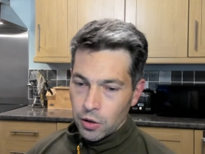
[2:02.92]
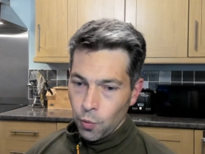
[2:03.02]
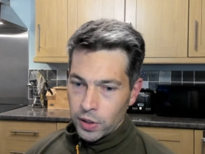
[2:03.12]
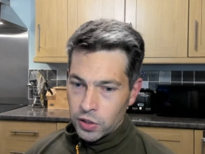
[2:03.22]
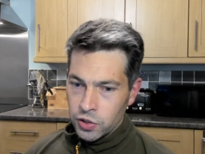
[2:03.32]

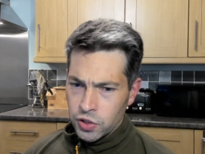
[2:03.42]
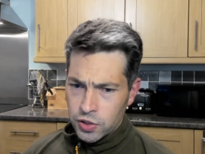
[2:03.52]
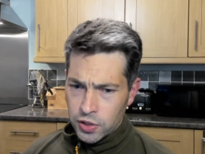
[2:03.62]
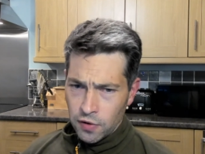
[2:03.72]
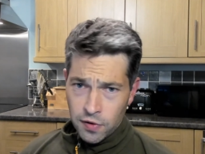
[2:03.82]
when you should use
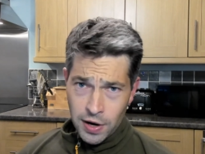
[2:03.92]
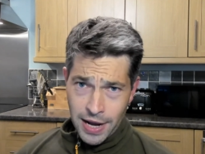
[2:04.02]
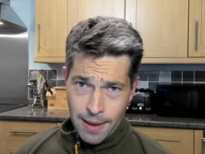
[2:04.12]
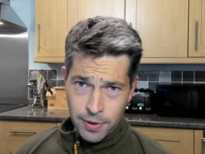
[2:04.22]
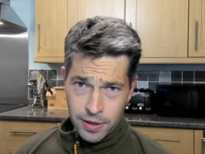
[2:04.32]
an offline
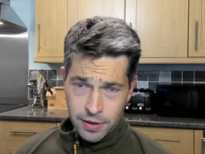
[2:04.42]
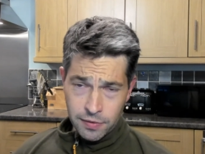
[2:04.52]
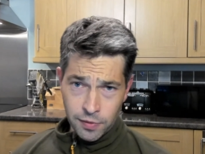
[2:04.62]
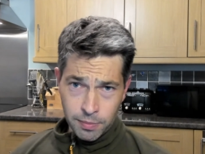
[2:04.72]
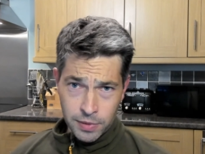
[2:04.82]
app
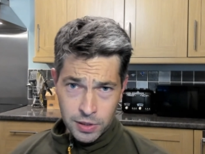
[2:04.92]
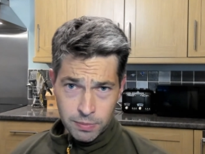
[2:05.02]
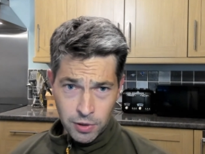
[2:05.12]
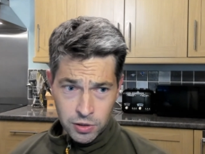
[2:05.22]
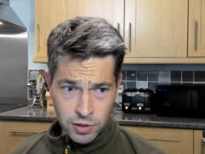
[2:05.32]
from the
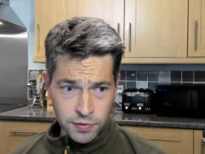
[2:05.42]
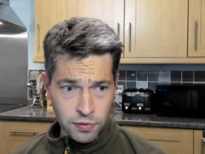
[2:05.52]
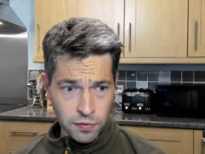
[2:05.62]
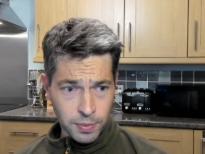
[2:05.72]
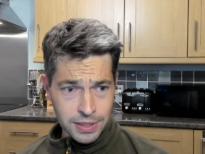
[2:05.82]
Microsoft
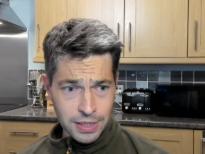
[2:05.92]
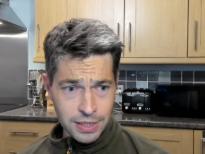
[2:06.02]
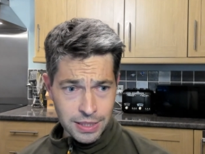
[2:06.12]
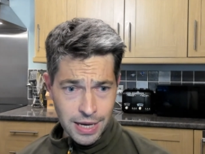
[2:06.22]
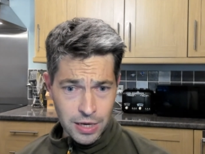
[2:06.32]
Store for
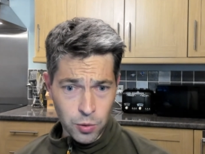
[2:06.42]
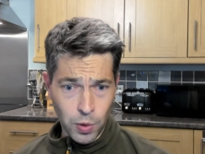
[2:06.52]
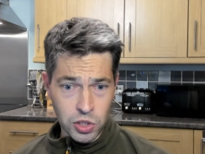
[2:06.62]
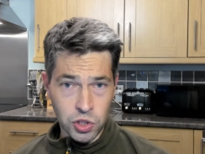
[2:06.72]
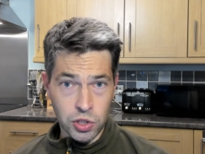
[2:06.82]
Business, and
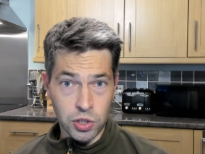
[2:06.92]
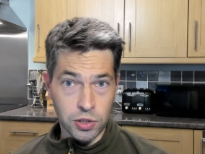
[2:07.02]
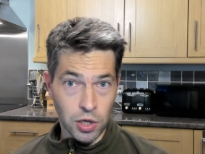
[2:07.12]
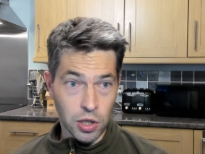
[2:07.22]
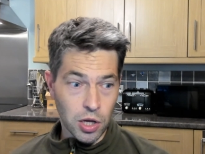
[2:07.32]
when you should use
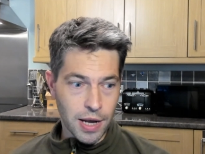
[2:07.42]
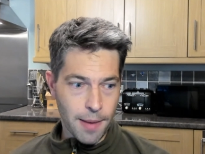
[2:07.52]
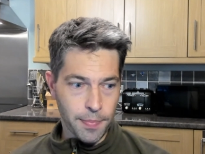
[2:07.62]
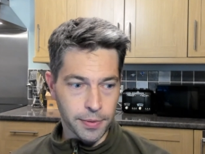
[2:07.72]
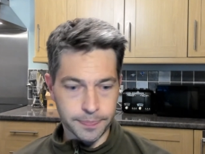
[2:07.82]
an online app.